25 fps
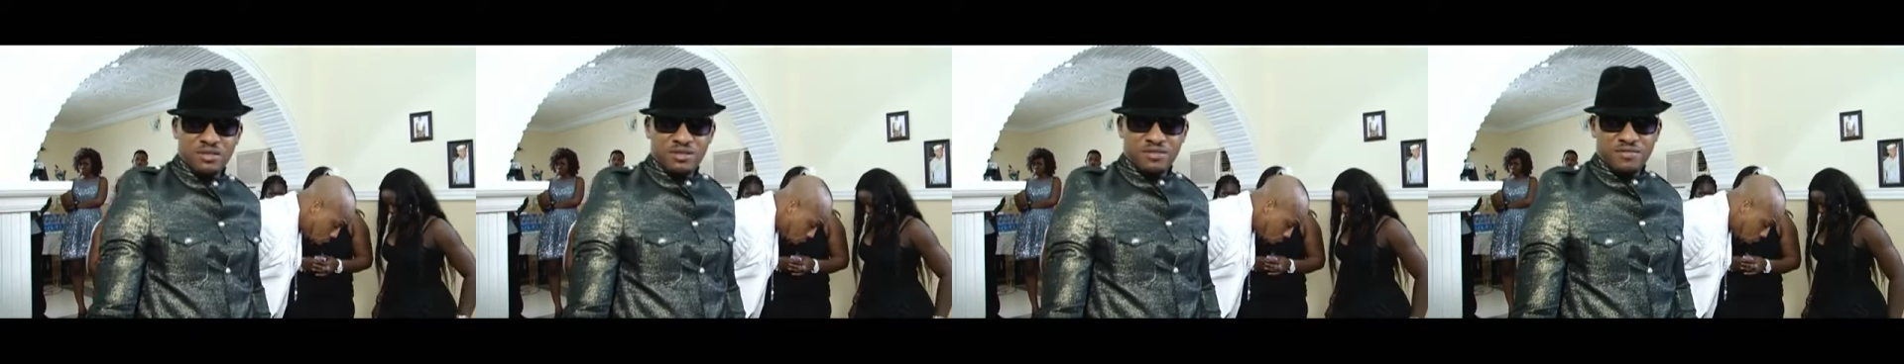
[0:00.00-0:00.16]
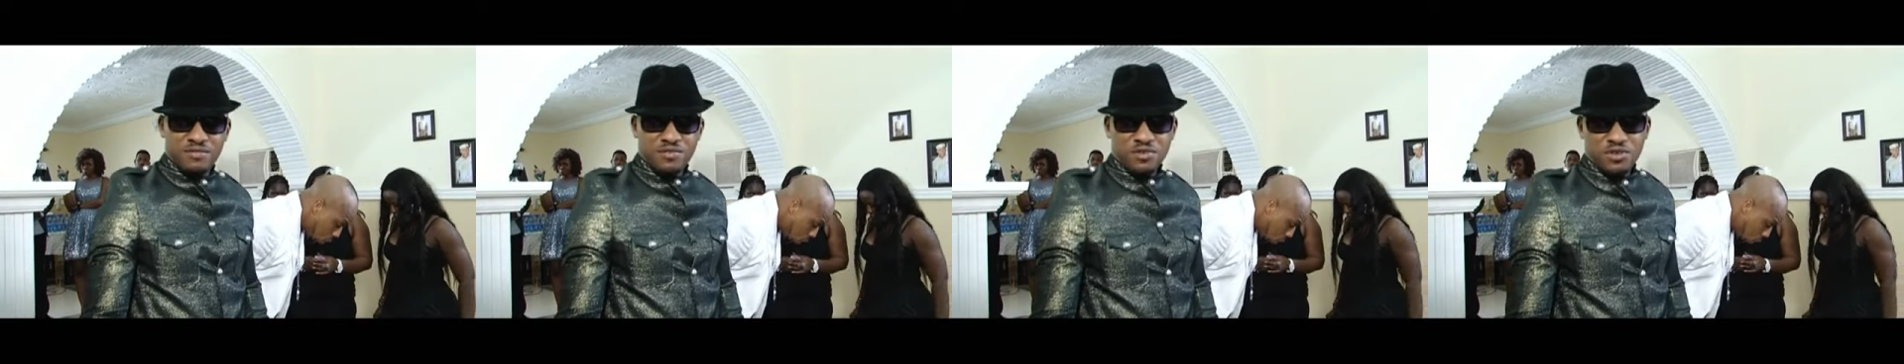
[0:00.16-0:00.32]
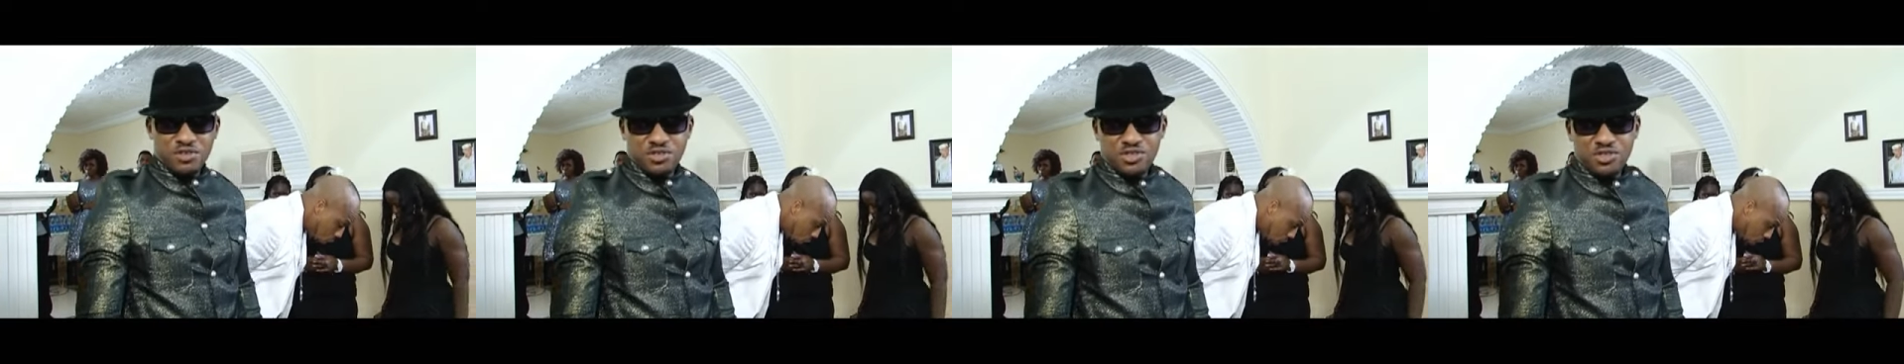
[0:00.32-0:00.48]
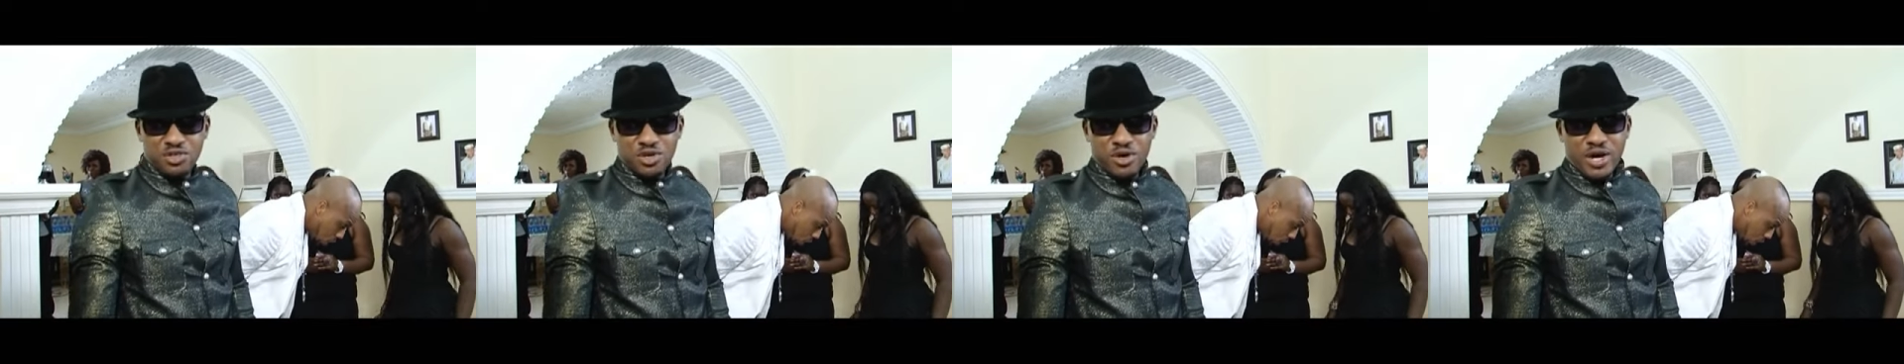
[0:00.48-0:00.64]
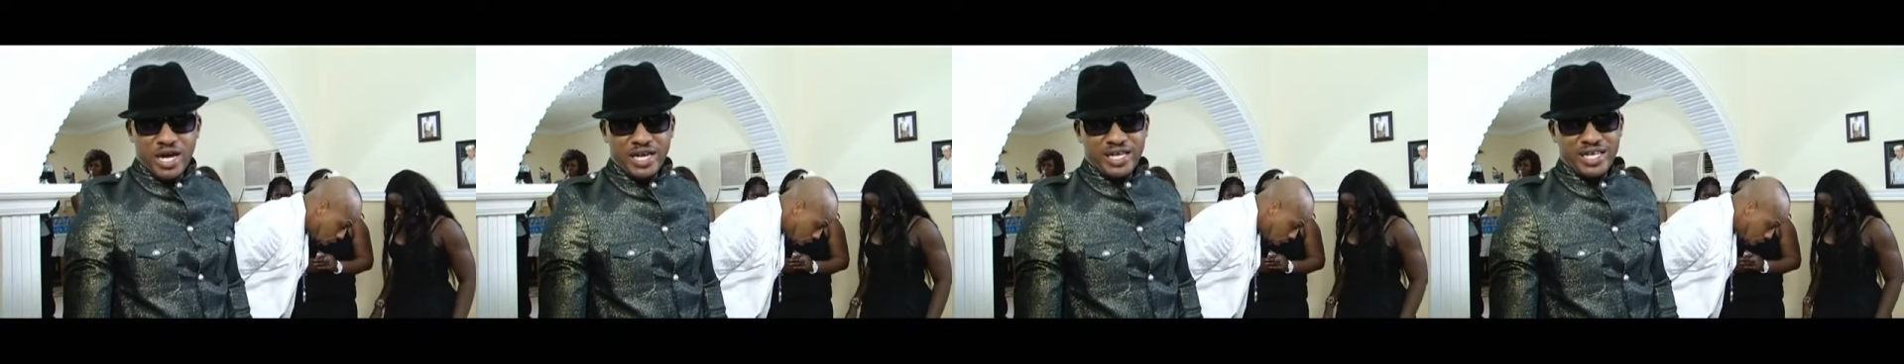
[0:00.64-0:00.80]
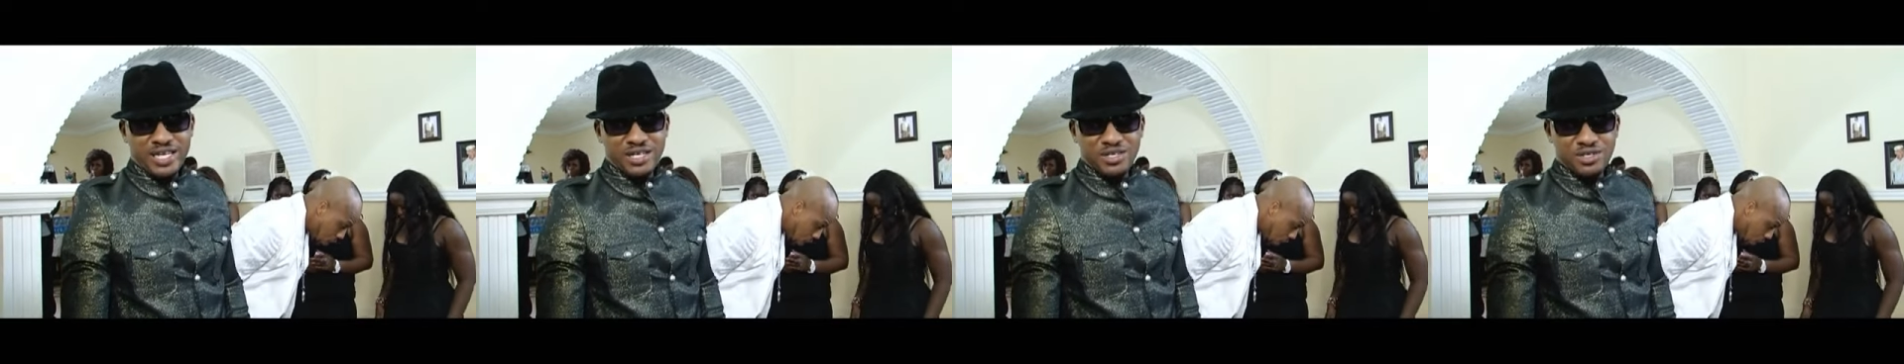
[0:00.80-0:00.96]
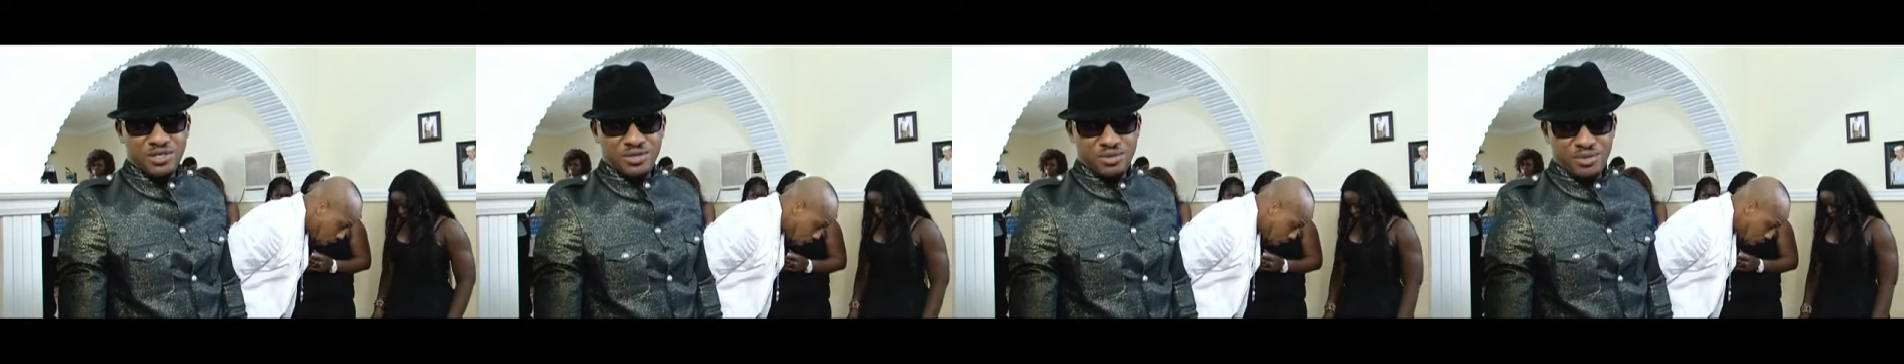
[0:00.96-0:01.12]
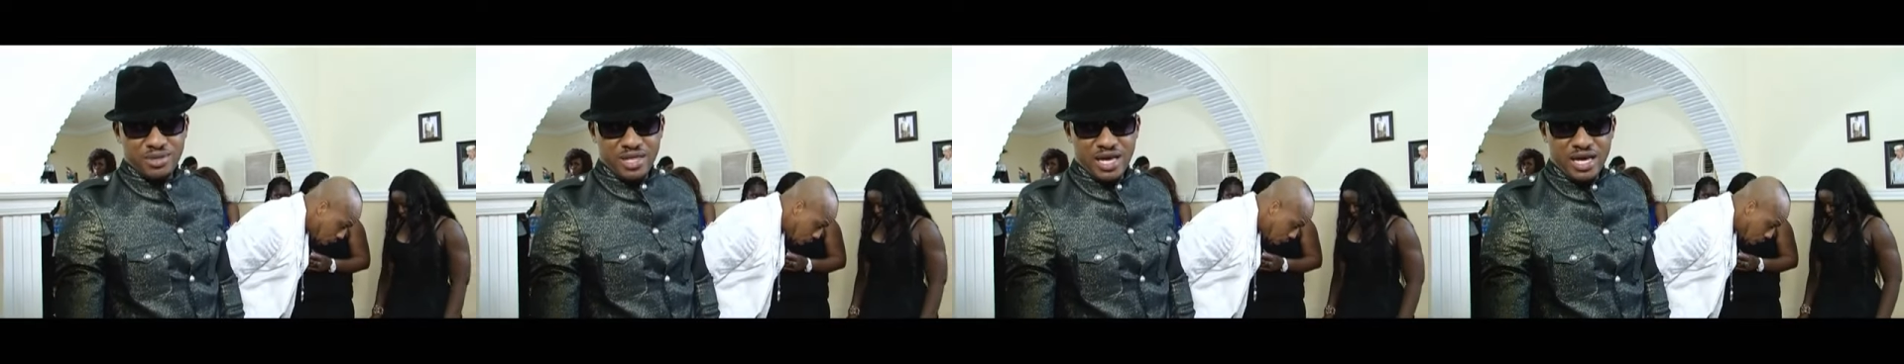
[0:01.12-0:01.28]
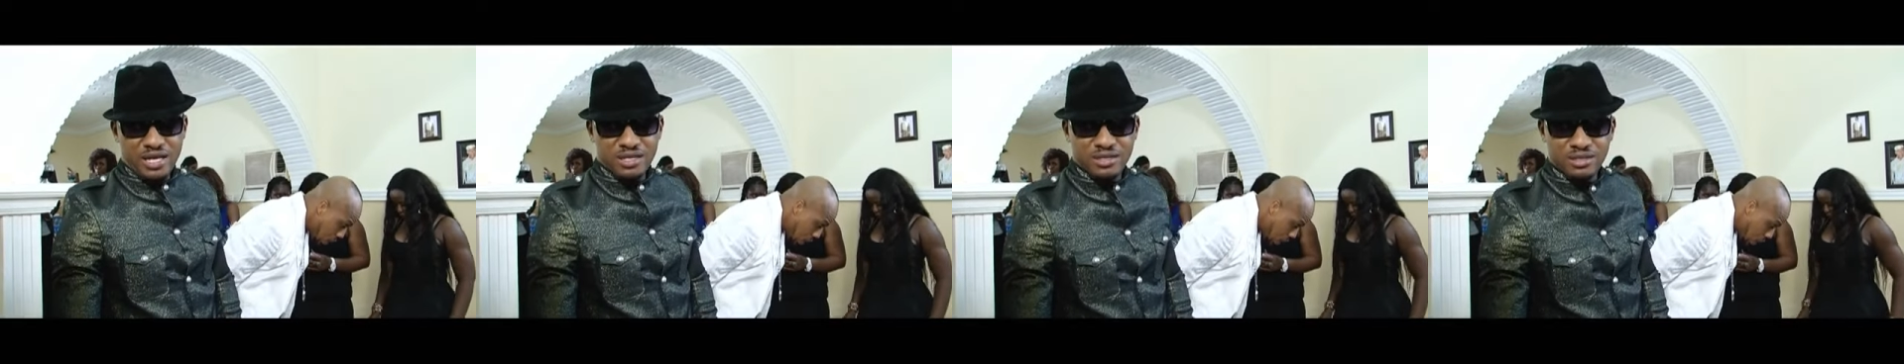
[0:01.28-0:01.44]
Of course you know I can't do
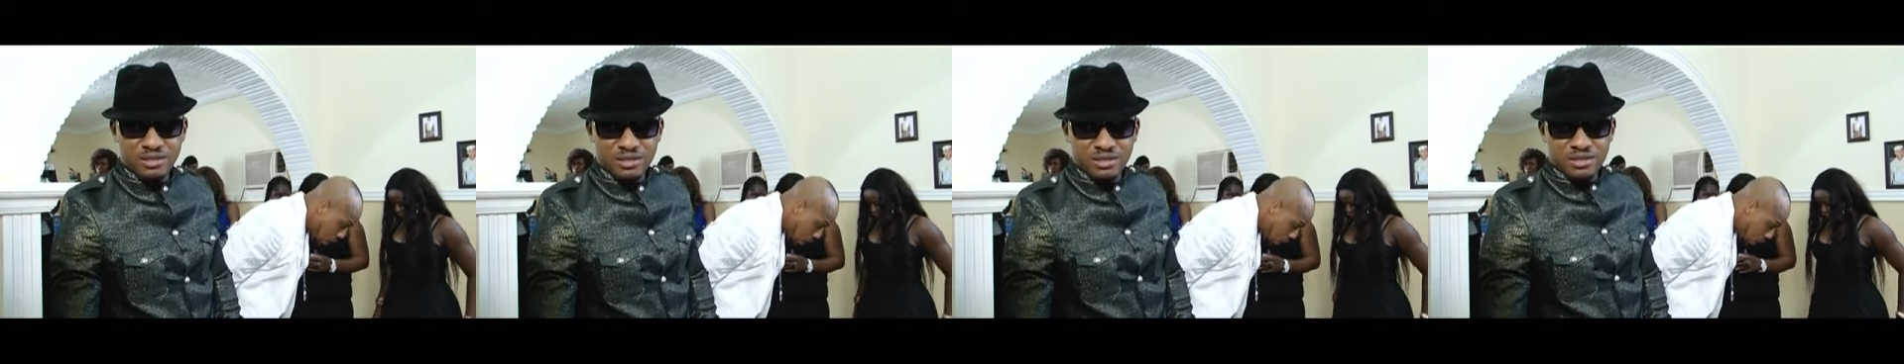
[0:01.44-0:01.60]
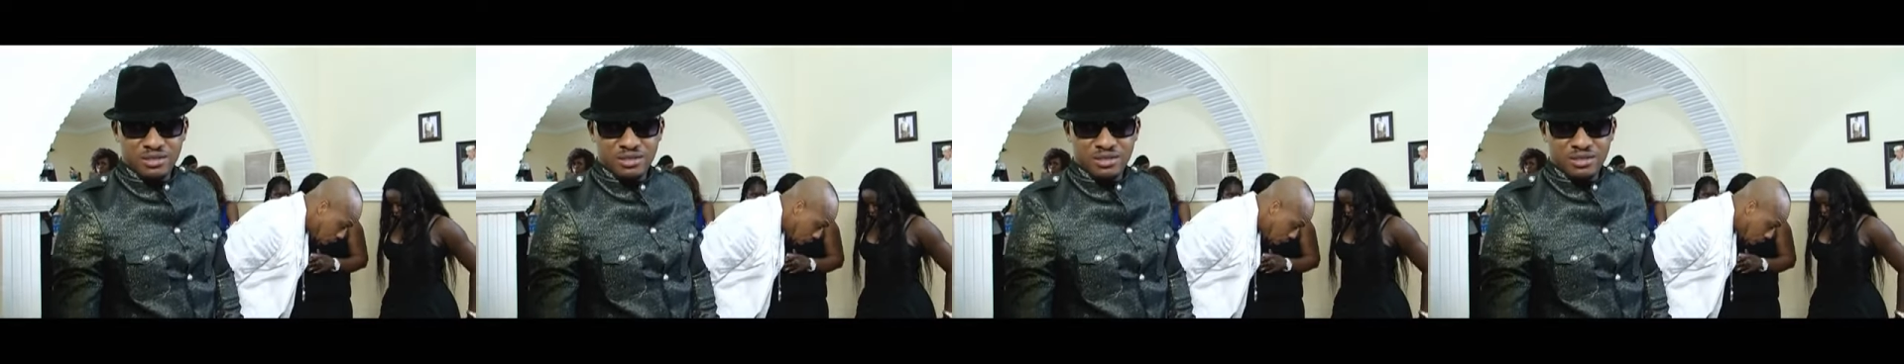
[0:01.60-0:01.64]
that.